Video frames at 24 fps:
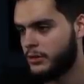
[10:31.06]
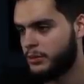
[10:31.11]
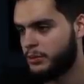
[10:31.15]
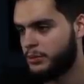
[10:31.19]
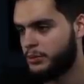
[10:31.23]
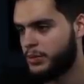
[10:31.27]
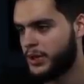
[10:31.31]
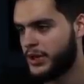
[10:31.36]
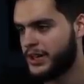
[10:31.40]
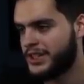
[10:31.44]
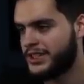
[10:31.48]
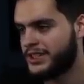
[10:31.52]

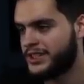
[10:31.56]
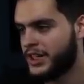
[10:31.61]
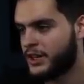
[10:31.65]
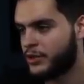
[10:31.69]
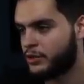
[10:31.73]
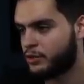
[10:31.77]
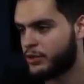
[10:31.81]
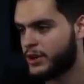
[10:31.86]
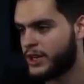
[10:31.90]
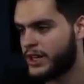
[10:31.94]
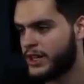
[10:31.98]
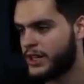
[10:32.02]
But he did
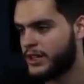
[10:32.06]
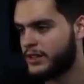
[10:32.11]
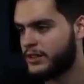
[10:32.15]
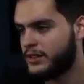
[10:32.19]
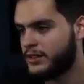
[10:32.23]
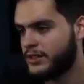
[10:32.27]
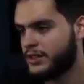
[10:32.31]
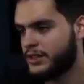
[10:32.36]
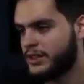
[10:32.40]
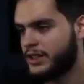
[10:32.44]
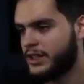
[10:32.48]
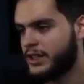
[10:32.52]
read it.
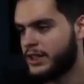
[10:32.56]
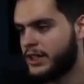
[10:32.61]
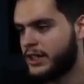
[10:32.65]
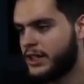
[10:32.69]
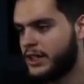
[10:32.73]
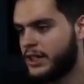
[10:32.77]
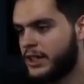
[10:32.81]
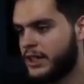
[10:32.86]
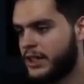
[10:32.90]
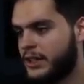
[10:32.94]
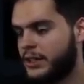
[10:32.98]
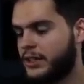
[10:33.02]

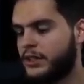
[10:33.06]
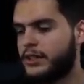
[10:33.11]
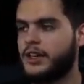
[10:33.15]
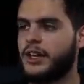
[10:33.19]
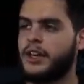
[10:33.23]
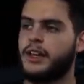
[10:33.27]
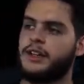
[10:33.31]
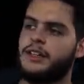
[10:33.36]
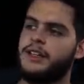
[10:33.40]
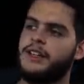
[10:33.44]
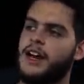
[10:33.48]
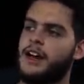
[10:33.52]
Okay,
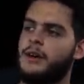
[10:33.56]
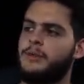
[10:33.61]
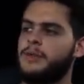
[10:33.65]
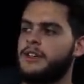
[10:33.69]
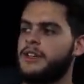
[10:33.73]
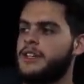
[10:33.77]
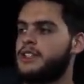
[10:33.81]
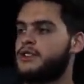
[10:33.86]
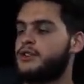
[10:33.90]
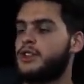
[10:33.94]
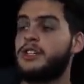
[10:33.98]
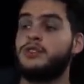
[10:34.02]
he got me.
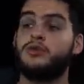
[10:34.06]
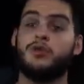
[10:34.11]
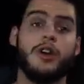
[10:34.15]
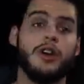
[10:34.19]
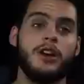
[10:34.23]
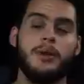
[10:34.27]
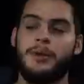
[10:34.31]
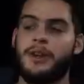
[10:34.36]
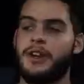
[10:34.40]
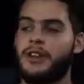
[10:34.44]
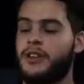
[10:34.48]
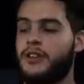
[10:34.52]
He's run
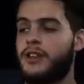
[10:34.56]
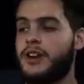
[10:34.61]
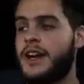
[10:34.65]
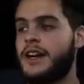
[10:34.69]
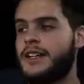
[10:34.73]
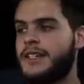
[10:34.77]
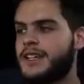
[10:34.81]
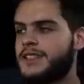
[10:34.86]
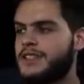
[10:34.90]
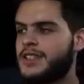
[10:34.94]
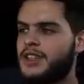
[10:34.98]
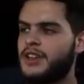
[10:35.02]
committing, though, guys.
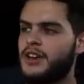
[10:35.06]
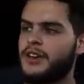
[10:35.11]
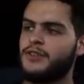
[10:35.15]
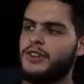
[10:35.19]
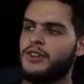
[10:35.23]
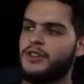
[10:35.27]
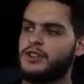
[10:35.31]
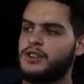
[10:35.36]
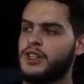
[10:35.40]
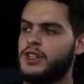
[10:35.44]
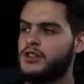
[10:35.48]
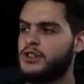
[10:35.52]
That's the thing you have to
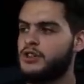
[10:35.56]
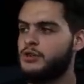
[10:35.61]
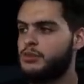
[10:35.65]
understand, too.